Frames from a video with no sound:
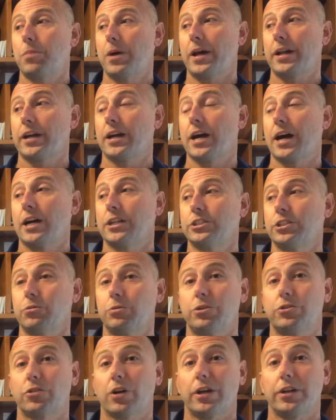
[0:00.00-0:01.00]
pedagogy
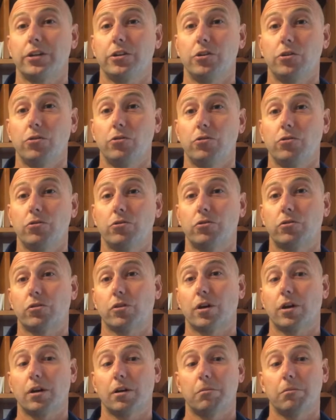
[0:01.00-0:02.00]
we tried to use,